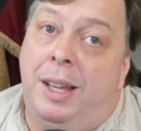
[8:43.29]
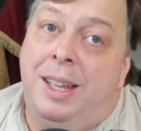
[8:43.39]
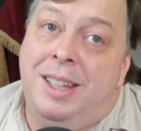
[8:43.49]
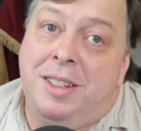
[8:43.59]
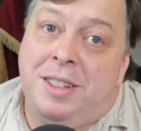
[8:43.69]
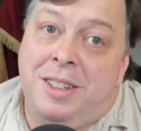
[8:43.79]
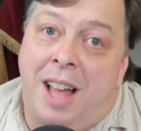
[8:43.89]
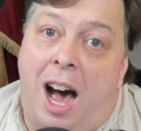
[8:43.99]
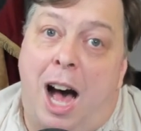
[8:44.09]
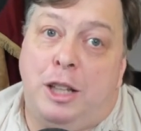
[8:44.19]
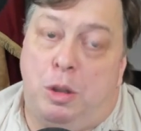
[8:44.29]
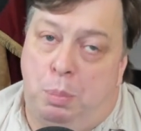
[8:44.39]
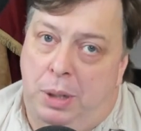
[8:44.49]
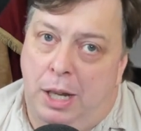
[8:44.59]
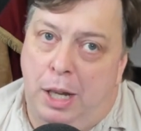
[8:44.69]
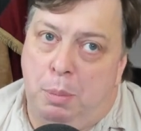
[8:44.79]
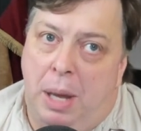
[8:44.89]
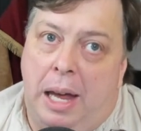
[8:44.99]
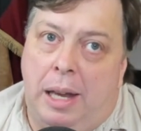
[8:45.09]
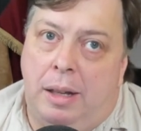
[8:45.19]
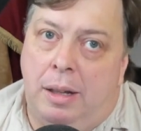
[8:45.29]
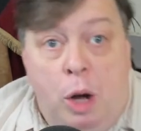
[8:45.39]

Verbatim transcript: is not being made.